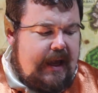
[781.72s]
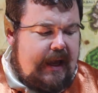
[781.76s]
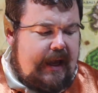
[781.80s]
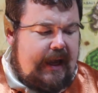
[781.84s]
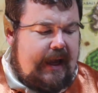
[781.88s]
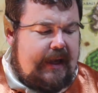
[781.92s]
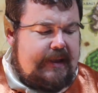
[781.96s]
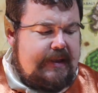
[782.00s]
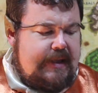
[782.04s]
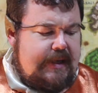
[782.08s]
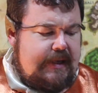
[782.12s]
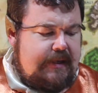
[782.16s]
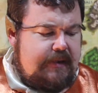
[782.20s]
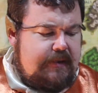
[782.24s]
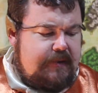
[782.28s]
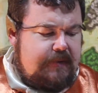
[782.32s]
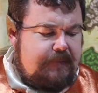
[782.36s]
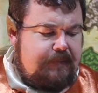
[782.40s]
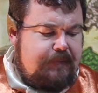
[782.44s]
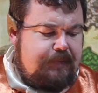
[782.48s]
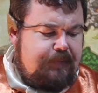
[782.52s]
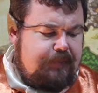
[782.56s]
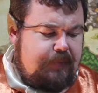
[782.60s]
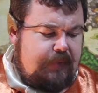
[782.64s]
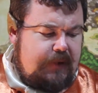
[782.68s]
And then
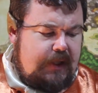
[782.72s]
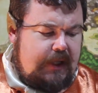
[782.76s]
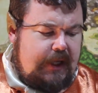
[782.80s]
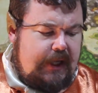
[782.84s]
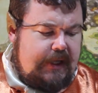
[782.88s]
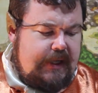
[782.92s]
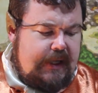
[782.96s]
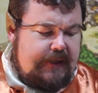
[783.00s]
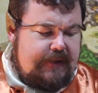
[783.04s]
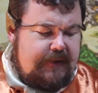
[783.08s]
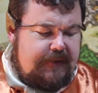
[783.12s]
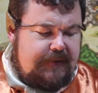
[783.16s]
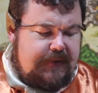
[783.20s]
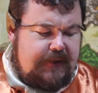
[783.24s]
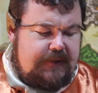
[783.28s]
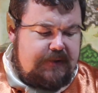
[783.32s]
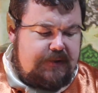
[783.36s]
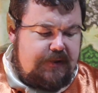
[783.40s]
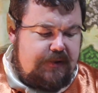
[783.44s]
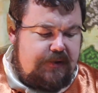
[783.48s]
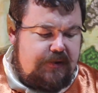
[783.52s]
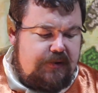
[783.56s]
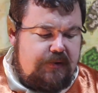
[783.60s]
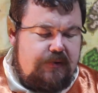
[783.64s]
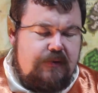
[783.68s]
another thing
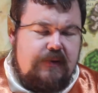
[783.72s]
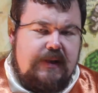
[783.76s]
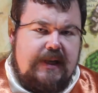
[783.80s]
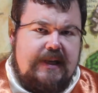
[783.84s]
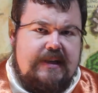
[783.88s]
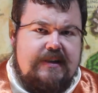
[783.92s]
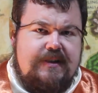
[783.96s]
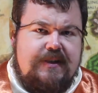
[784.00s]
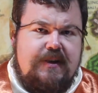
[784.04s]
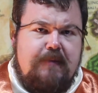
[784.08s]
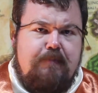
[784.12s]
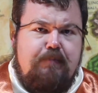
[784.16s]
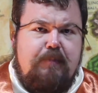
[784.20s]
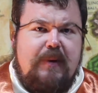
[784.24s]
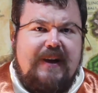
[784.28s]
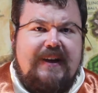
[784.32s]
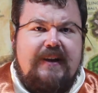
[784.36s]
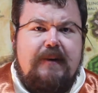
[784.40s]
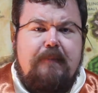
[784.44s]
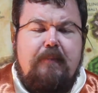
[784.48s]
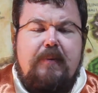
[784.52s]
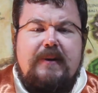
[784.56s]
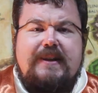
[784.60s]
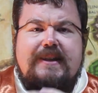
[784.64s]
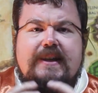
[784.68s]
to do is to pick
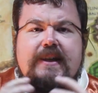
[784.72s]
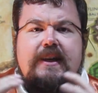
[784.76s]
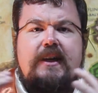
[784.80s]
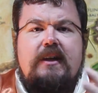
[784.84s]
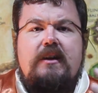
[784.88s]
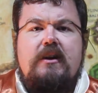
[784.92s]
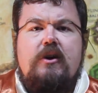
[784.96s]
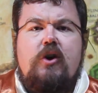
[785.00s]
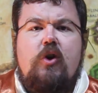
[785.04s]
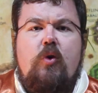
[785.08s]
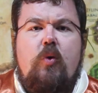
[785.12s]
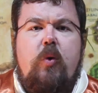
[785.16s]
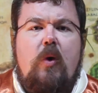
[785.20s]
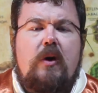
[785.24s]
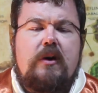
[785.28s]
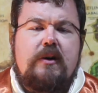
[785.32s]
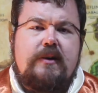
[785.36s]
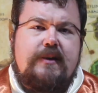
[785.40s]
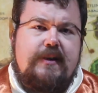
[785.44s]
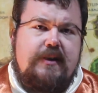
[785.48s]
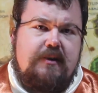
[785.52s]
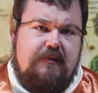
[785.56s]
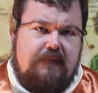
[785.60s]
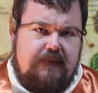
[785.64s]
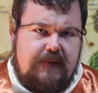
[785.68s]
a particular
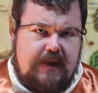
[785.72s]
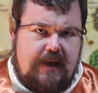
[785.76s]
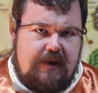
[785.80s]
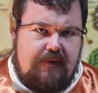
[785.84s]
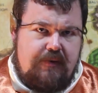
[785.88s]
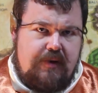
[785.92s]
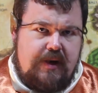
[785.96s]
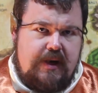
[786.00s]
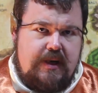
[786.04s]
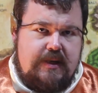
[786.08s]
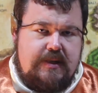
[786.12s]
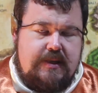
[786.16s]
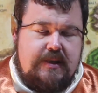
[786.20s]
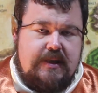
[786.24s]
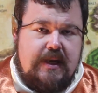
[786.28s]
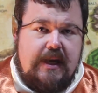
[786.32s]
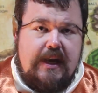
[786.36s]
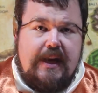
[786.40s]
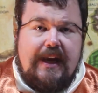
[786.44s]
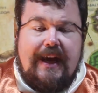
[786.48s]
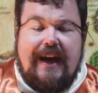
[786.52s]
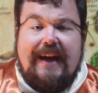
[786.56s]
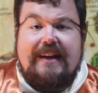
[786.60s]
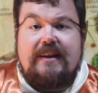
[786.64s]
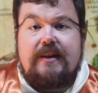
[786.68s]
quality of that race
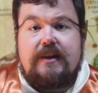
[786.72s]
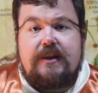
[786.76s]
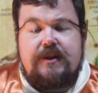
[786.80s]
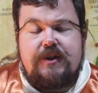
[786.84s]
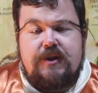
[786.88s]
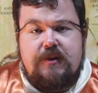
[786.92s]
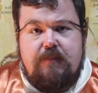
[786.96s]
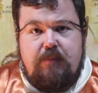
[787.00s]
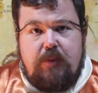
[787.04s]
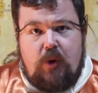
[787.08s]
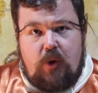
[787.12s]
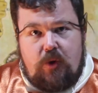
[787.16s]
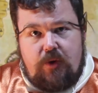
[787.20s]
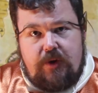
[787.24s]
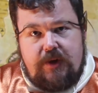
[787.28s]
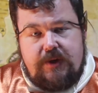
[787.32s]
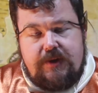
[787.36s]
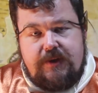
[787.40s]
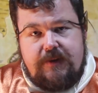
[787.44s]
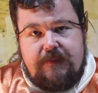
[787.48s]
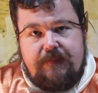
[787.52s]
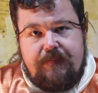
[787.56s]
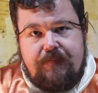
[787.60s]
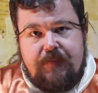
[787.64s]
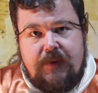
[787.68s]
and explore it.